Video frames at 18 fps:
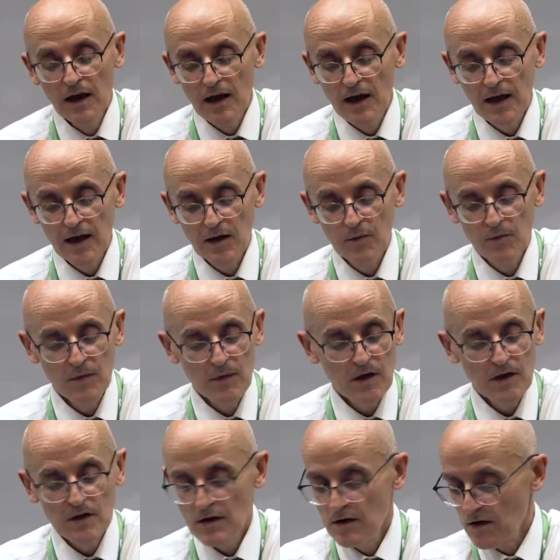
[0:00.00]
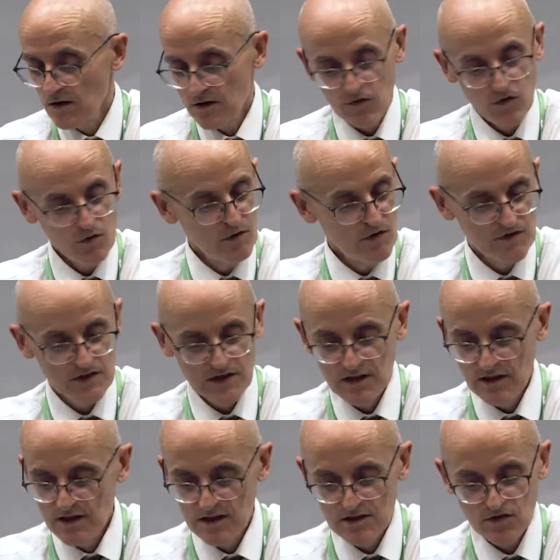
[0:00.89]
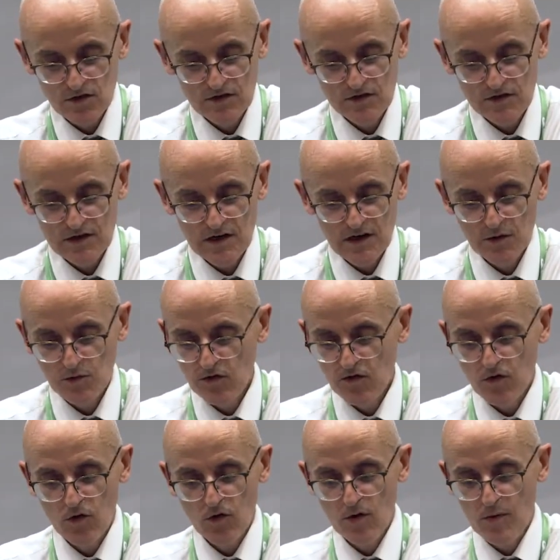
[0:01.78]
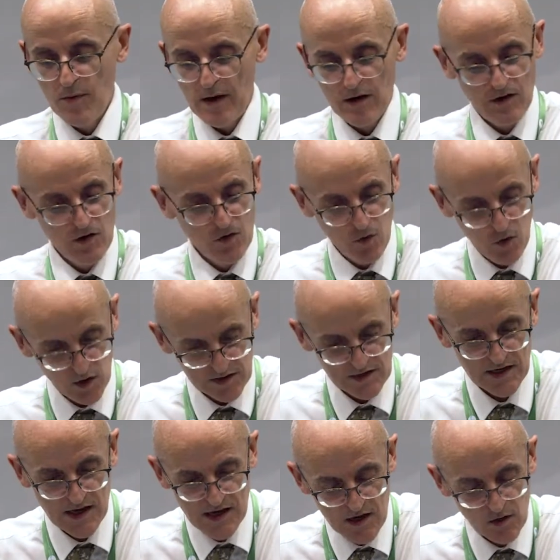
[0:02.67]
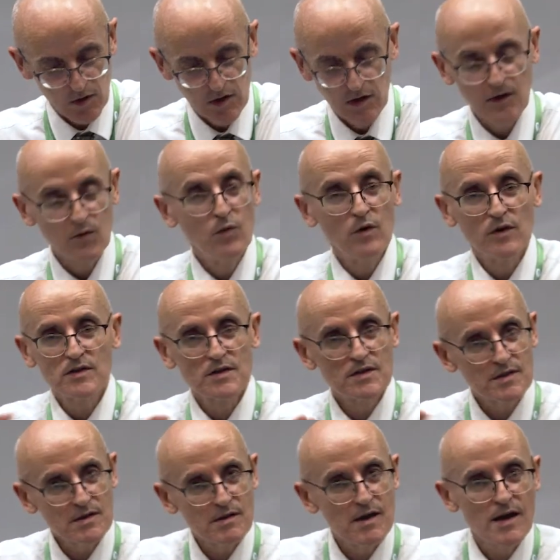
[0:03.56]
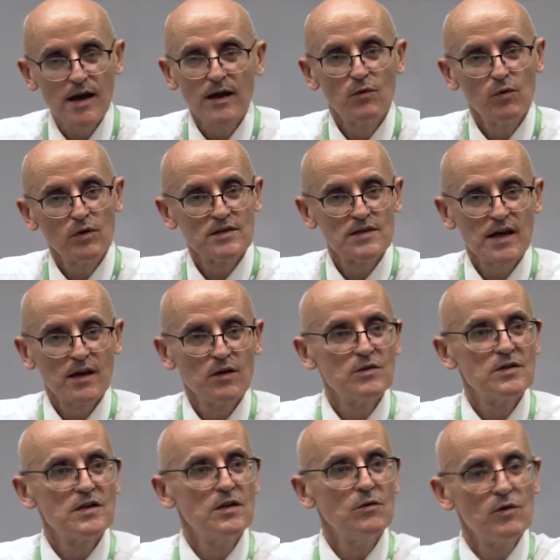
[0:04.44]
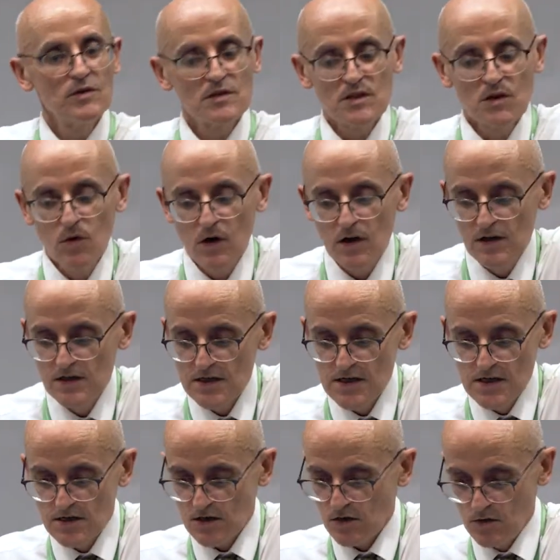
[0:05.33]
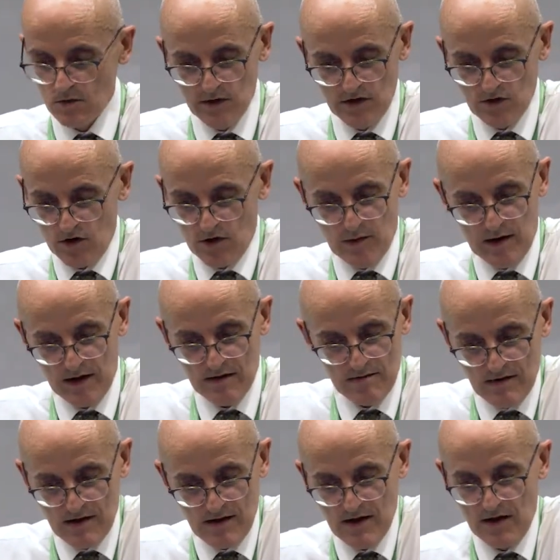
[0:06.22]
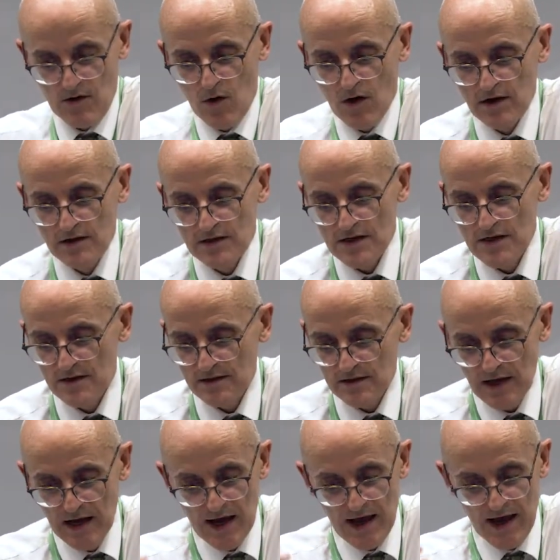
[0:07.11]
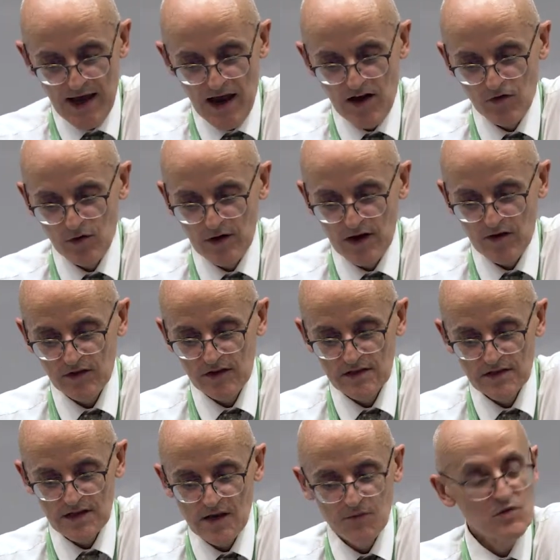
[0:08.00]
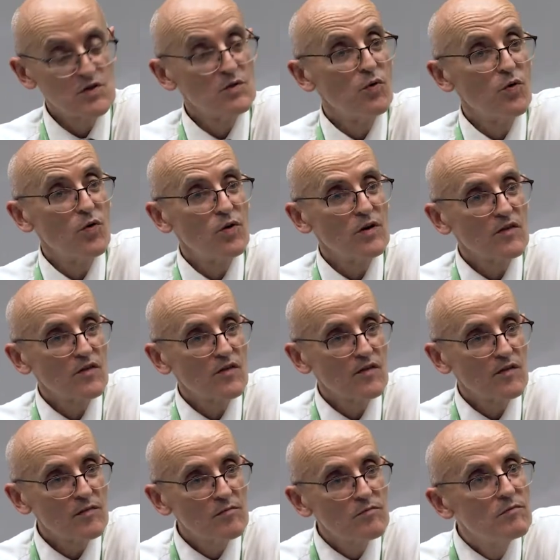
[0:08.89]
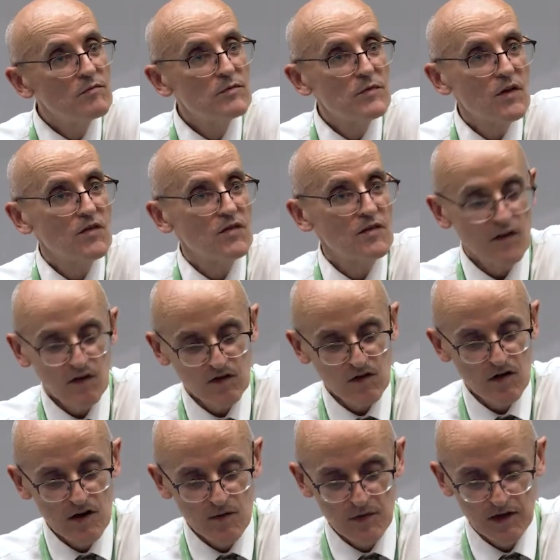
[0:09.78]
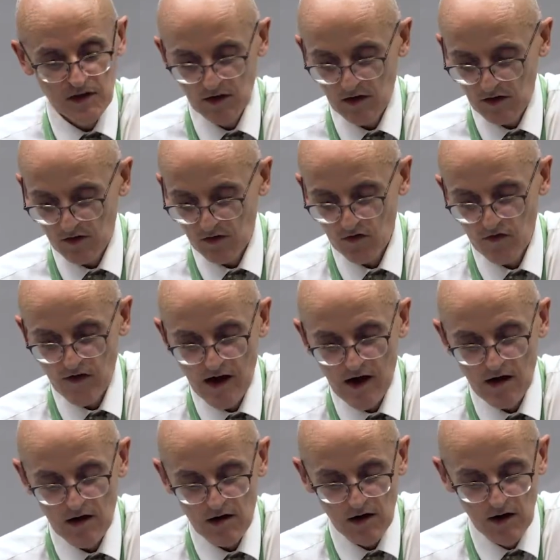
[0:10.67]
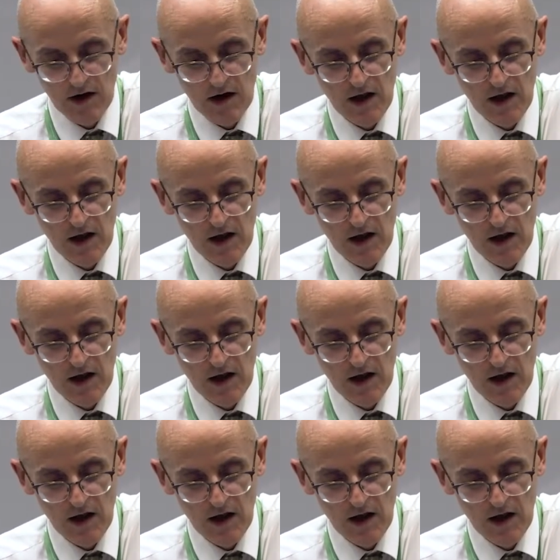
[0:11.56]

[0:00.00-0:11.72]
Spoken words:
A lot of you will have seen these sorts of slides before about what's equal and what's equity and what's equality. So we talk about equality as everyone having the same supports. Doesn't necessarily mean that it's fair.